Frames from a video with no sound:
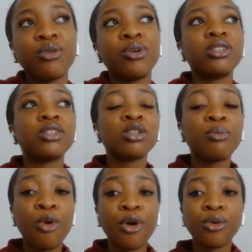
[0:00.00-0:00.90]
wanted to
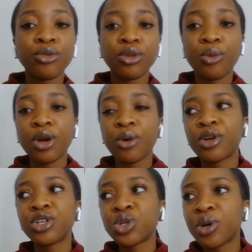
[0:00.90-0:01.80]
support the work
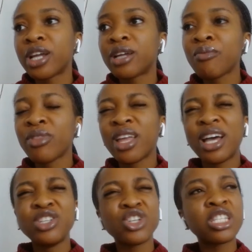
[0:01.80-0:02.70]
we're doing.
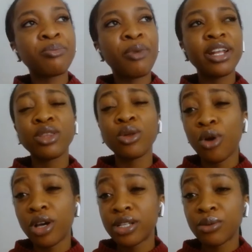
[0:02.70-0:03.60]
And just spreading the
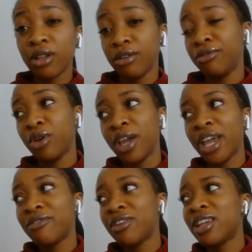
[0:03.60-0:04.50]
word as well of Flo
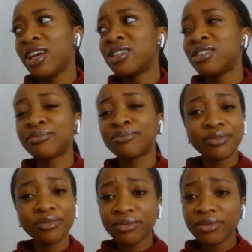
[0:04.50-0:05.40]
Haven and
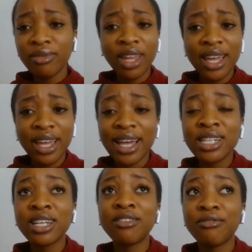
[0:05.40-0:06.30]

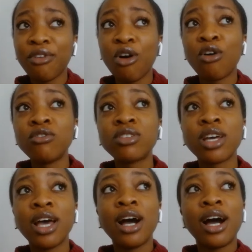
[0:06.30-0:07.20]
getting involved.
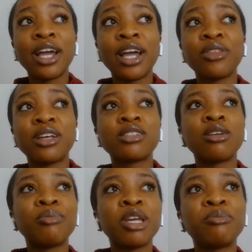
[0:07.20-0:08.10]
I know that
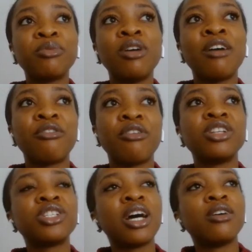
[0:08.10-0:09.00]
some people have
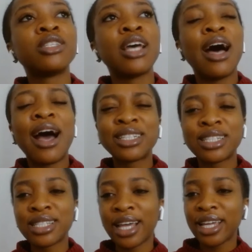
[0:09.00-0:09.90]
reached out to act
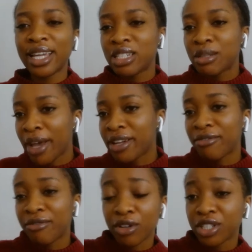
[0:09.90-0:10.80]
as like
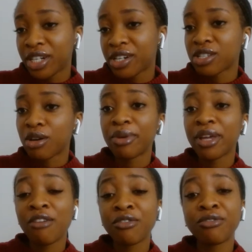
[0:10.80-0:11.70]
independent volunteers on
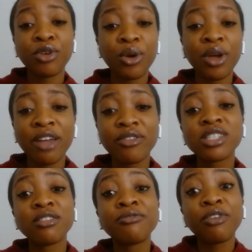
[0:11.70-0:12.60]
behalf of Flo Haven
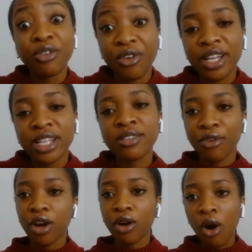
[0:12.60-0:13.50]
to fundraise
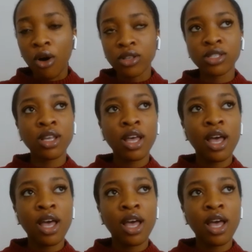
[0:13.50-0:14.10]
for a cause